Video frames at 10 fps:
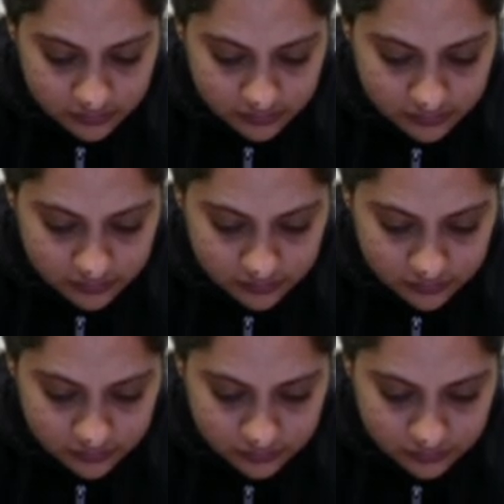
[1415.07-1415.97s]

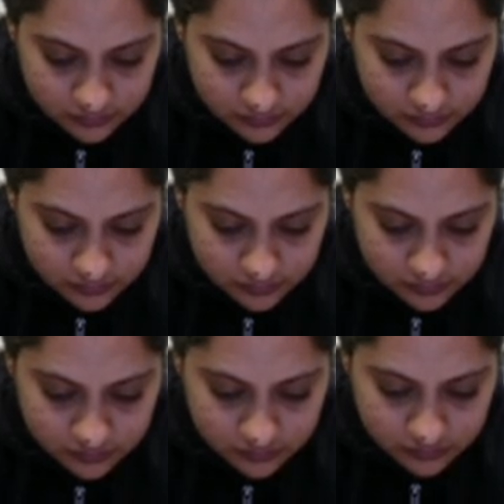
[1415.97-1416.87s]

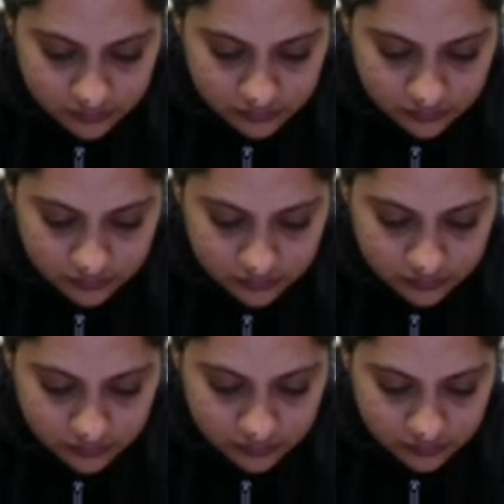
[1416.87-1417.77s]

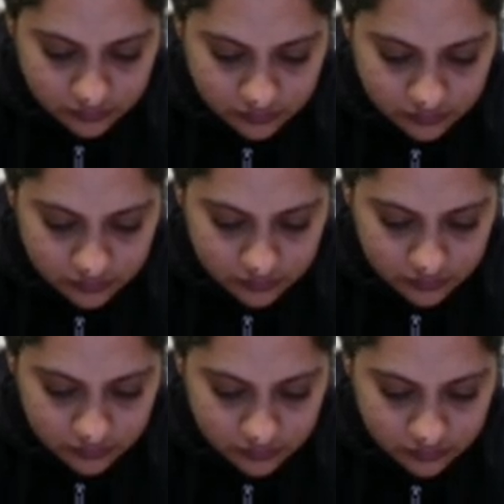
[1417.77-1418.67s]

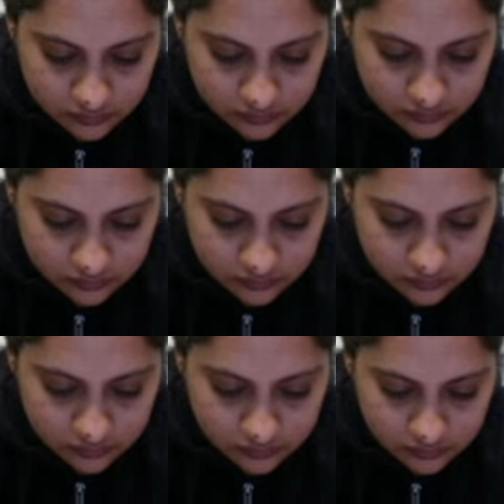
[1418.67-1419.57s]

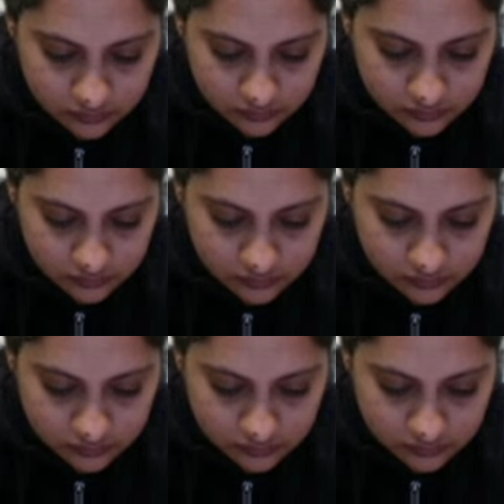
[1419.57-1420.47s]

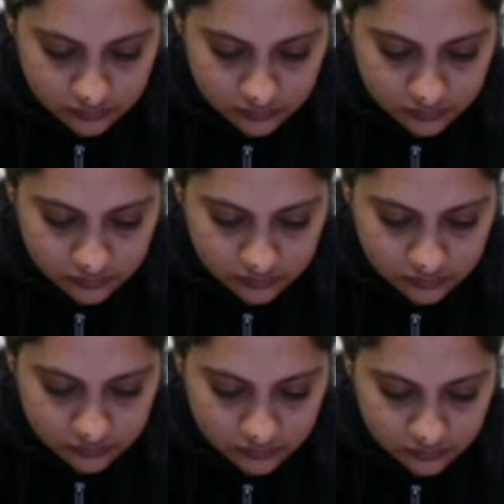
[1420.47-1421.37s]

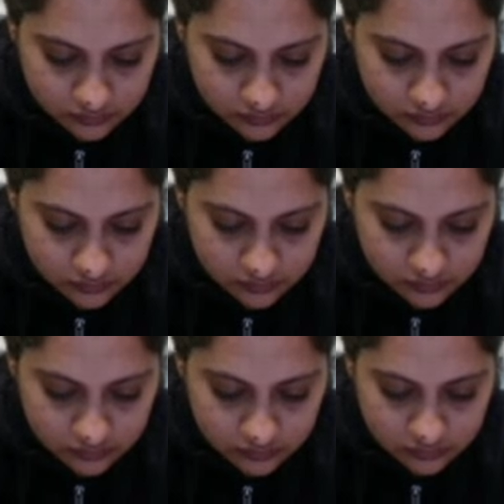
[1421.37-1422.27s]

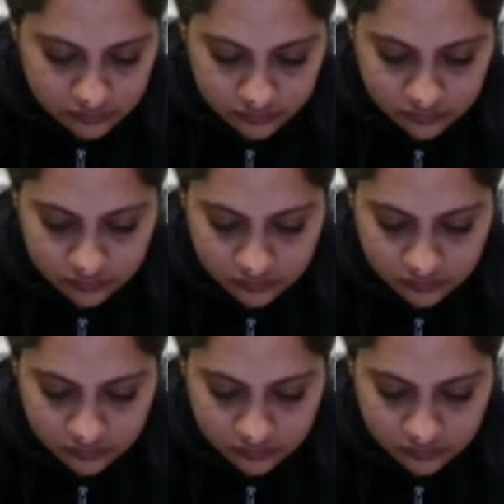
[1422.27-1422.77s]
[no speech]